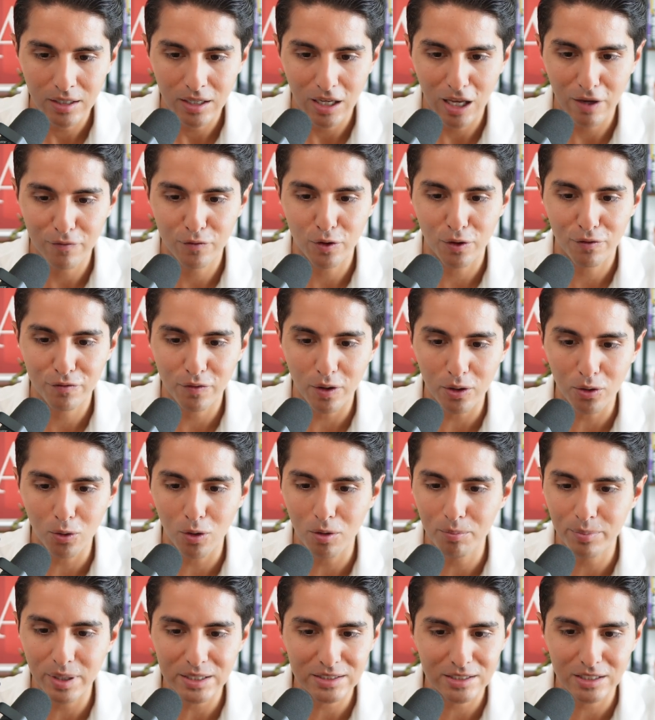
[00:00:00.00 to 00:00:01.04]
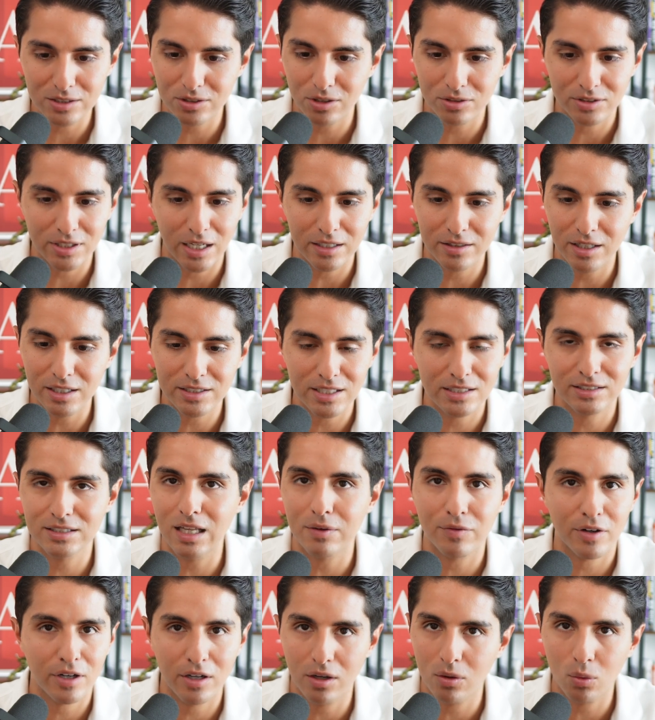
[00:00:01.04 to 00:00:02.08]
If your funnel in business looks like this, it's
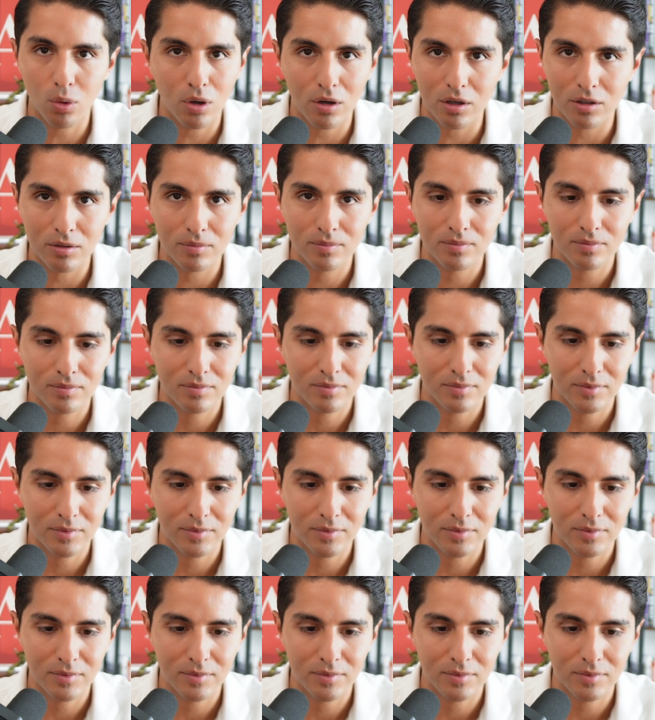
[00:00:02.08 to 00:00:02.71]
never going to work.